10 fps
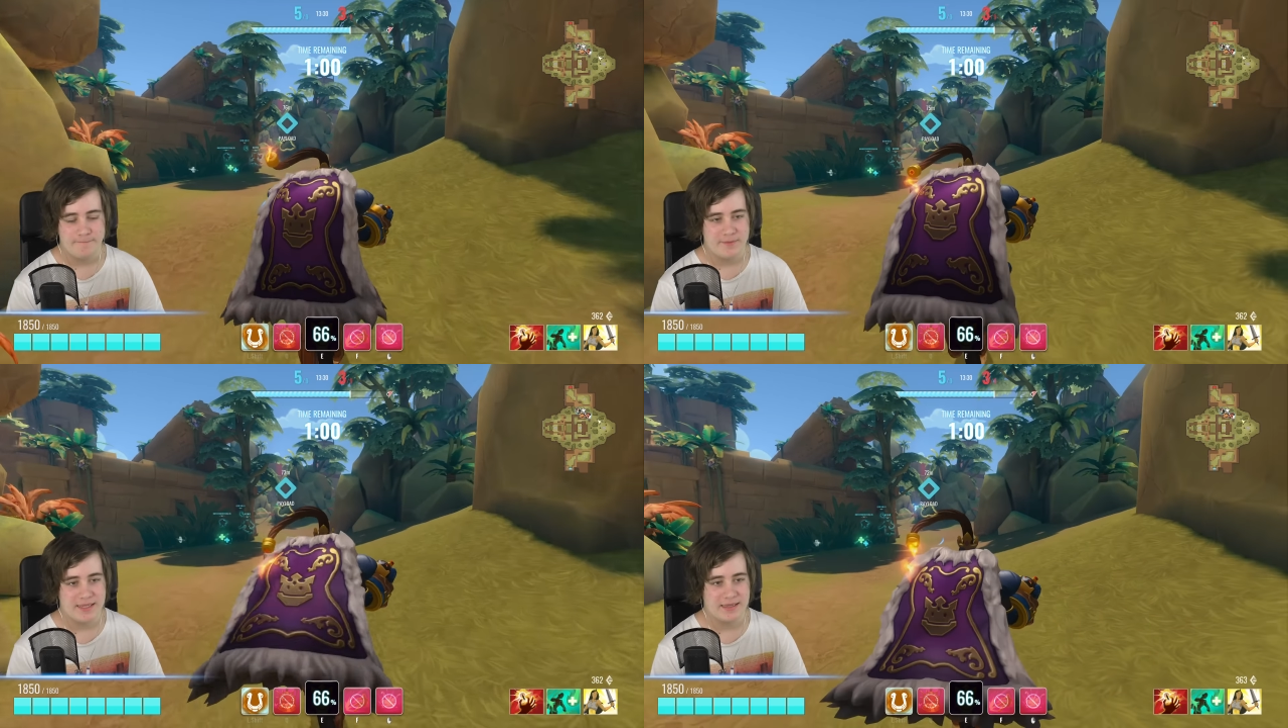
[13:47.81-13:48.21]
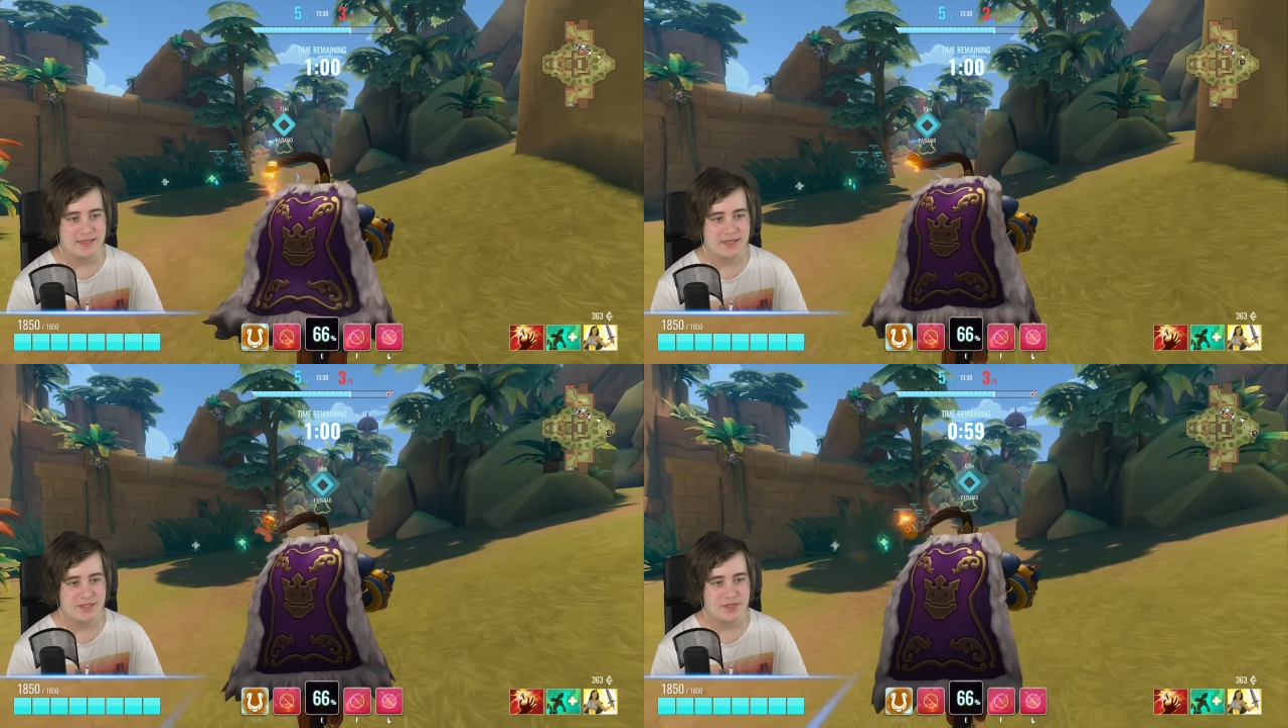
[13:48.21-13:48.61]
Little
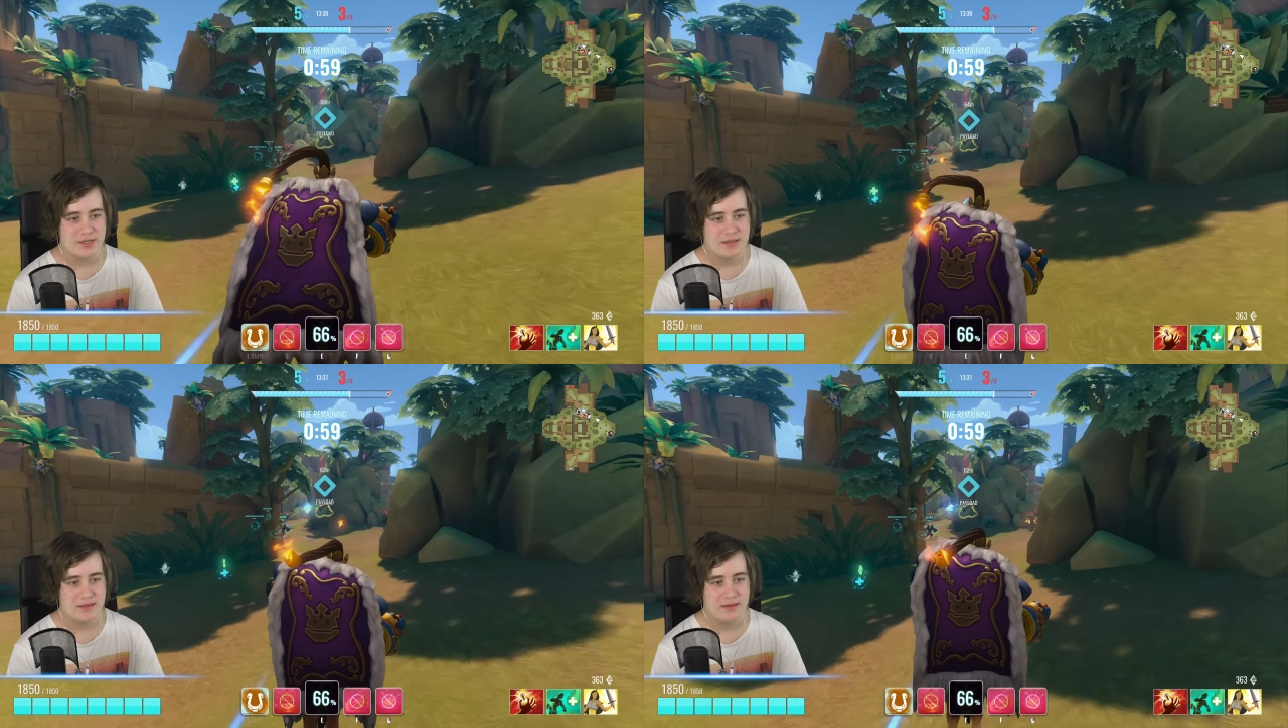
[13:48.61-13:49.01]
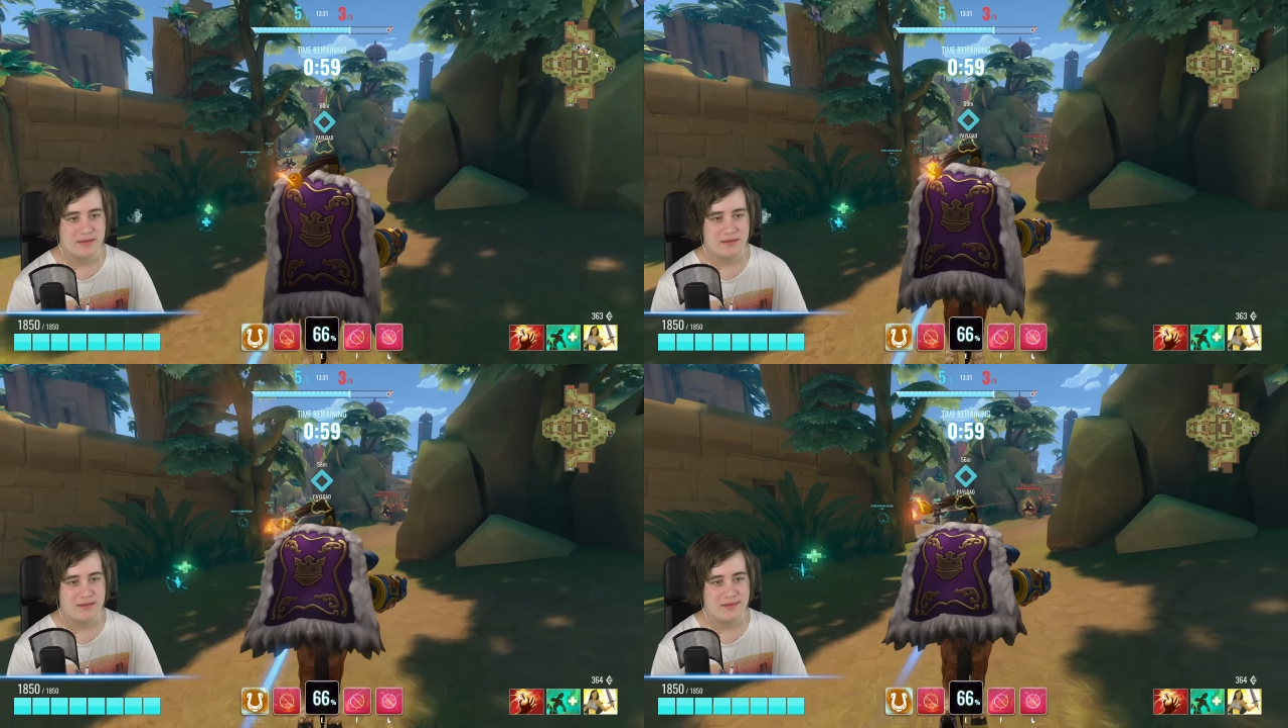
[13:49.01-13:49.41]
touch.
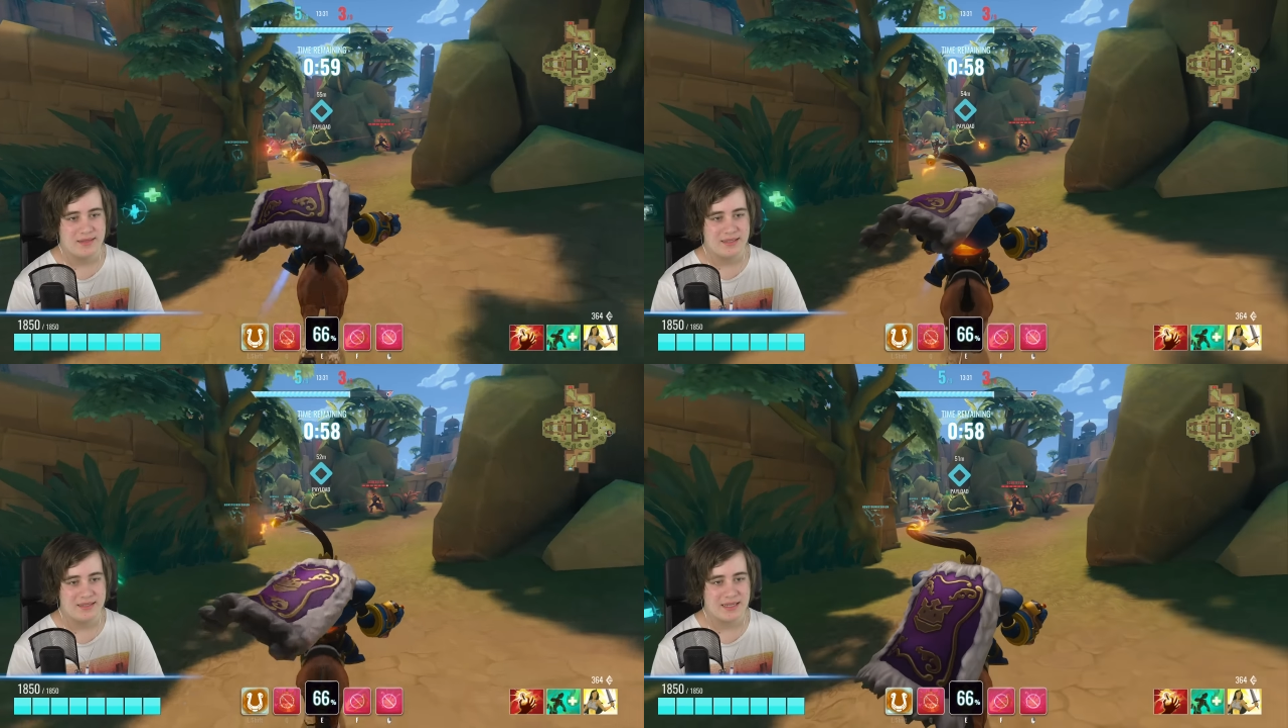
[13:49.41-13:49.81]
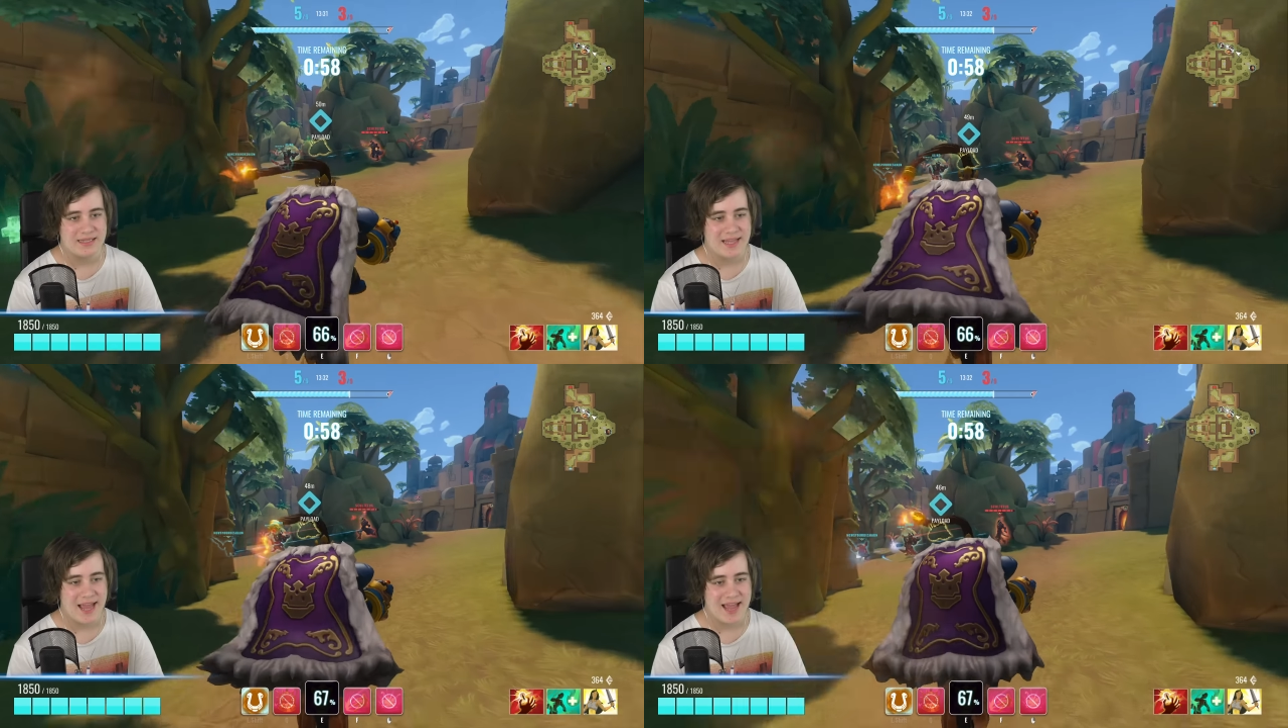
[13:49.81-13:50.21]
It's like
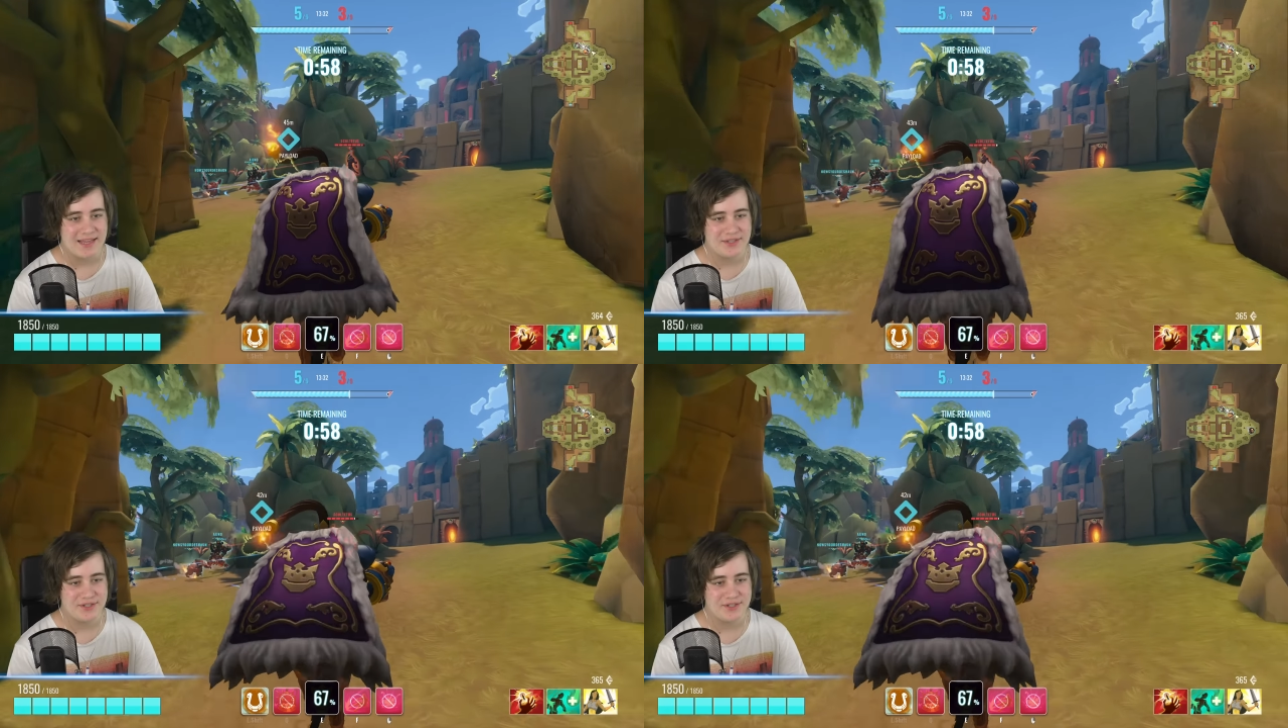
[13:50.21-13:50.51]
his hair's